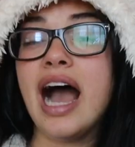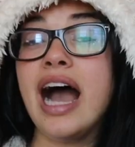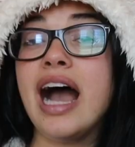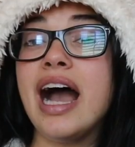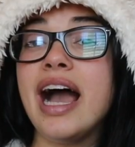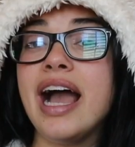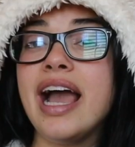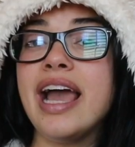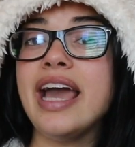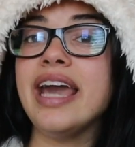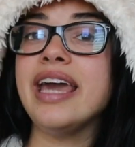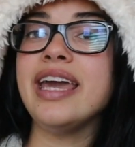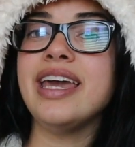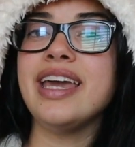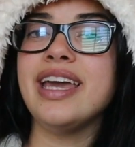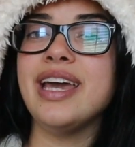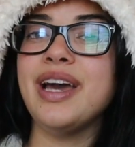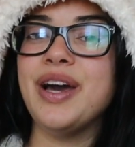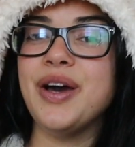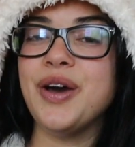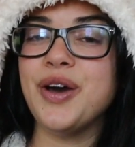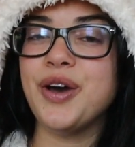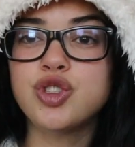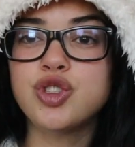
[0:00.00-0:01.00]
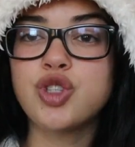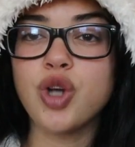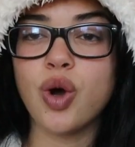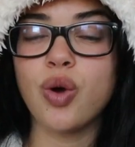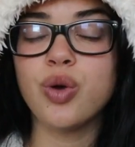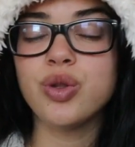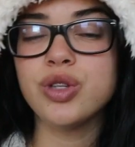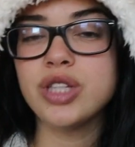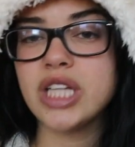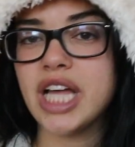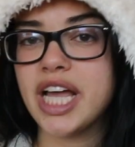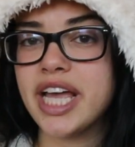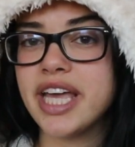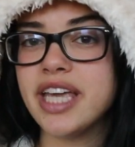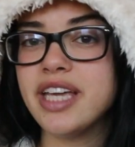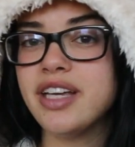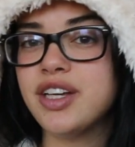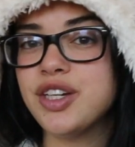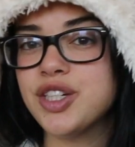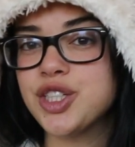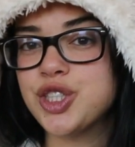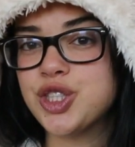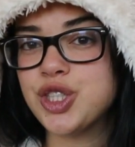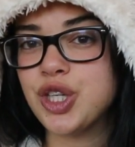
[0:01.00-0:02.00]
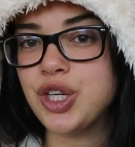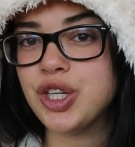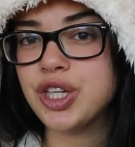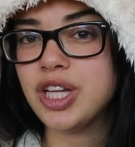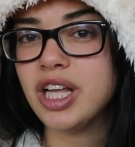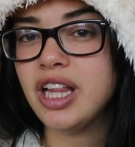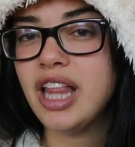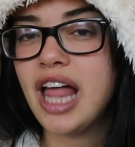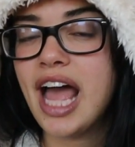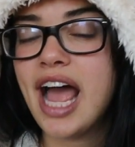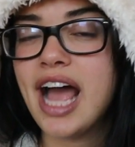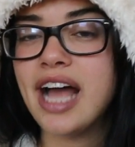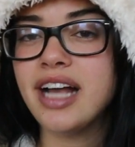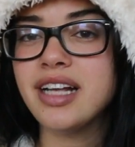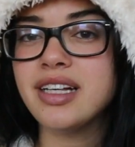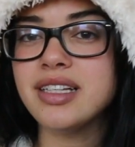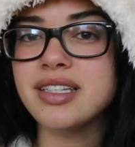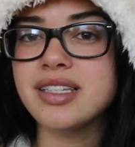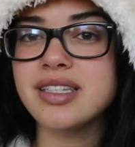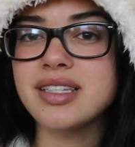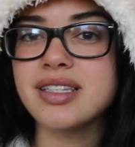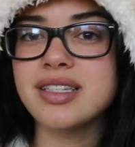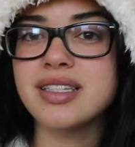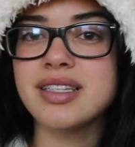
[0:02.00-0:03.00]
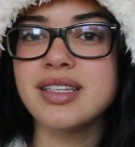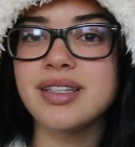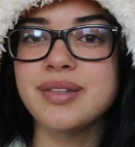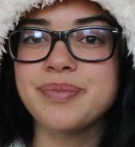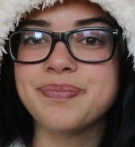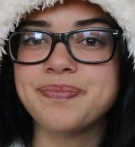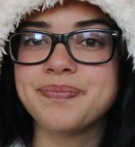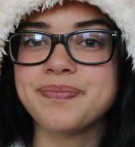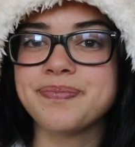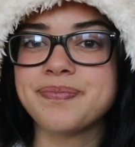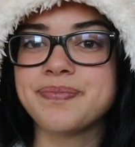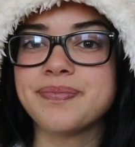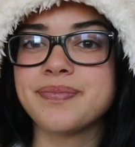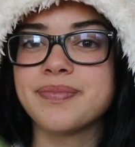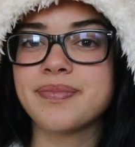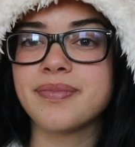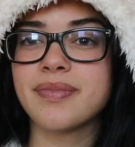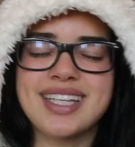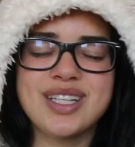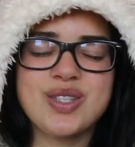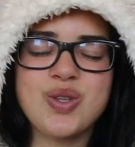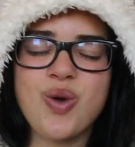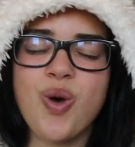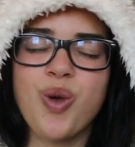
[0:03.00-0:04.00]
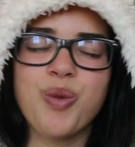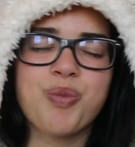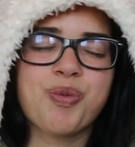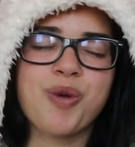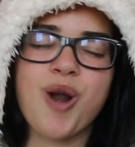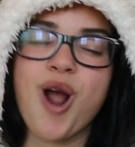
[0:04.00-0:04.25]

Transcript: I don't like Dulcolax. This whole